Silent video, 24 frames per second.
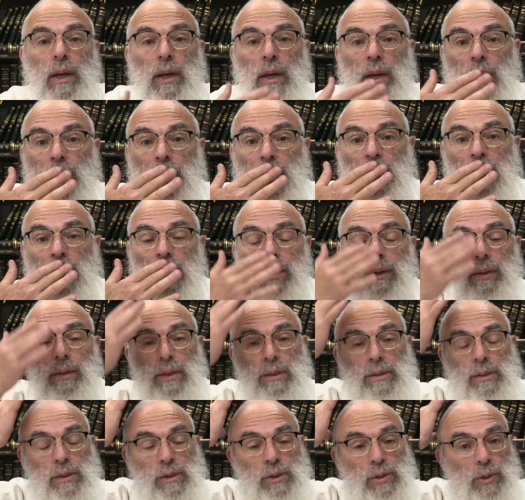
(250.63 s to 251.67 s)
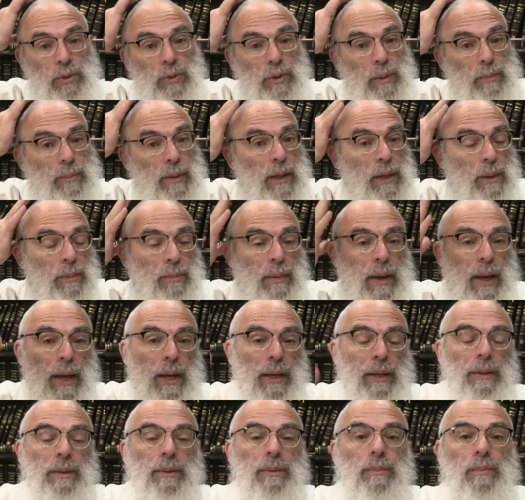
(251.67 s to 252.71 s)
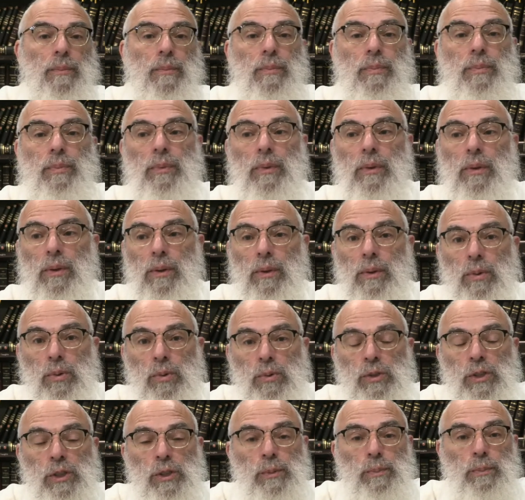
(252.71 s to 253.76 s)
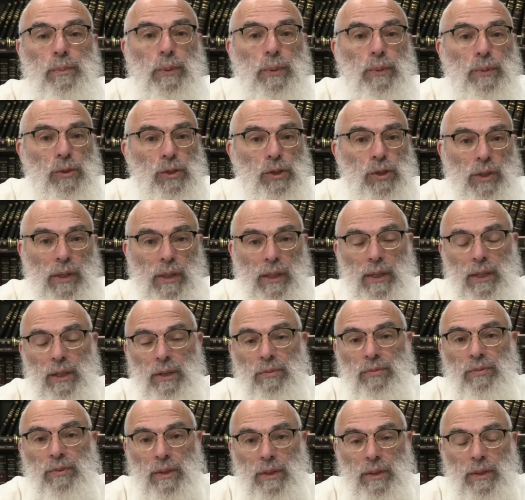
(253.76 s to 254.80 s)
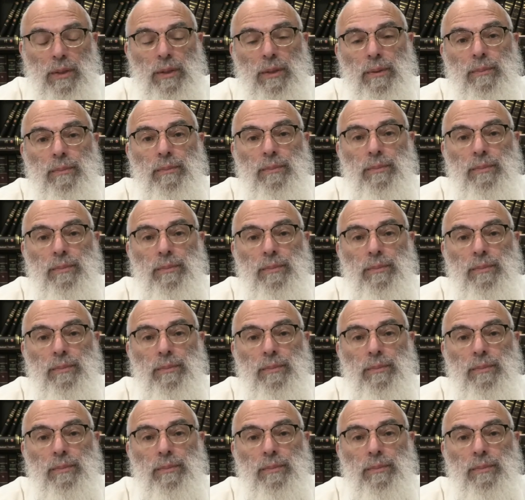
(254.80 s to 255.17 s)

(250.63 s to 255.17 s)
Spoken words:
It's a story about a man who's spiritually gifted.